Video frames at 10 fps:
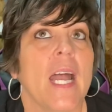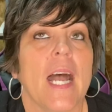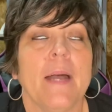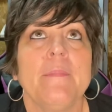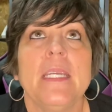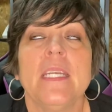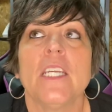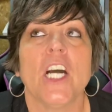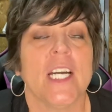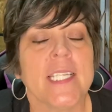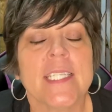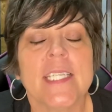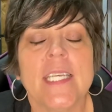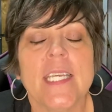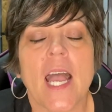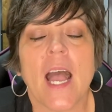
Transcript: I mean, honestly,